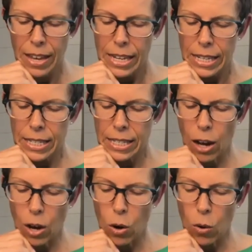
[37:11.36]

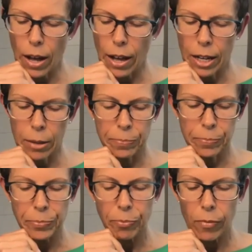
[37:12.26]
So um,
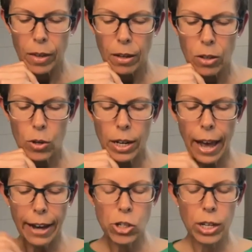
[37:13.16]
you can
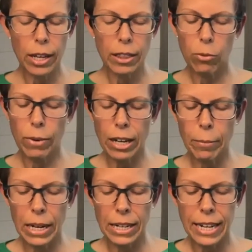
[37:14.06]
actually get the
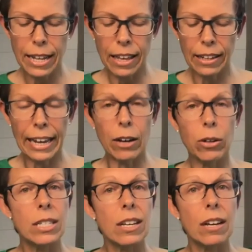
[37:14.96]
recommended daily
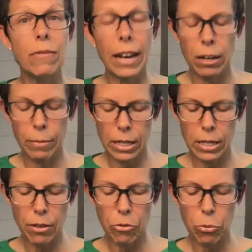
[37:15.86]
allowance of vitamin
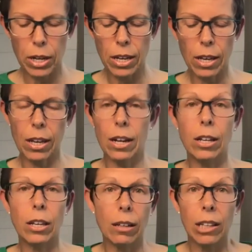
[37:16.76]
D3 in
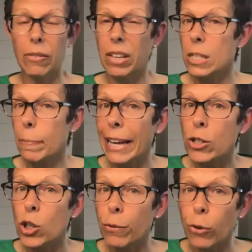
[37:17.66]
Young Living's
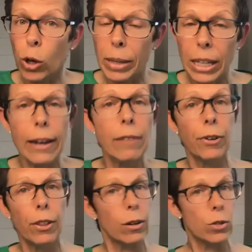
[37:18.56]
Master Formula. For
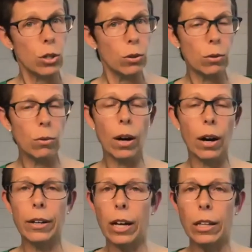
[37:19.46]
those who are
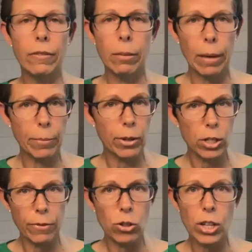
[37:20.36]
Young Living members,
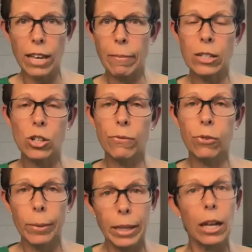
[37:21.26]
if you take Master
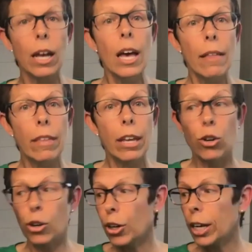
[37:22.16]
Formula, then you're
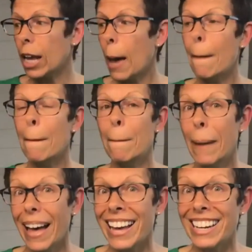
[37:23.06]
good.
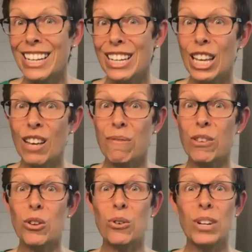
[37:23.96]
But if
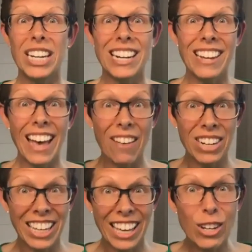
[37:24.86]
you have an
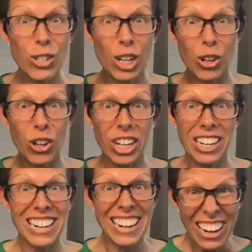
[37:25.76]
occasion, you're going to
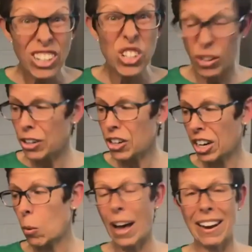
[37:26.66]
need extra. You're going to
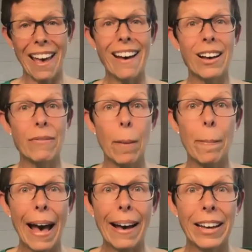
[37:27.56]
want to have a
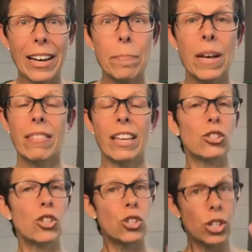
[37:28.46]
backup
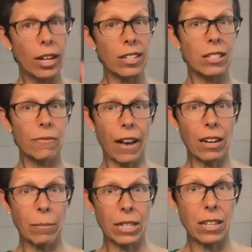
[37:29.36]
that's just
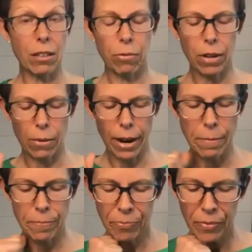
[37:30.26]
vitamin D3, right?
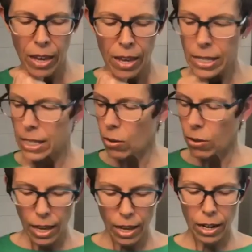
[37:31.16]
So
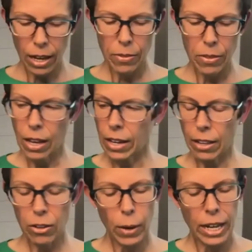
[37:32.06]
then uh, the
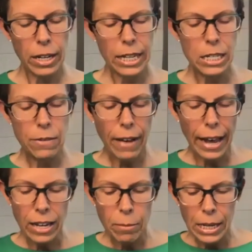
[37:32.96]
another one is
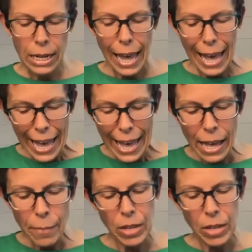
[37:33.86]
vitamin A.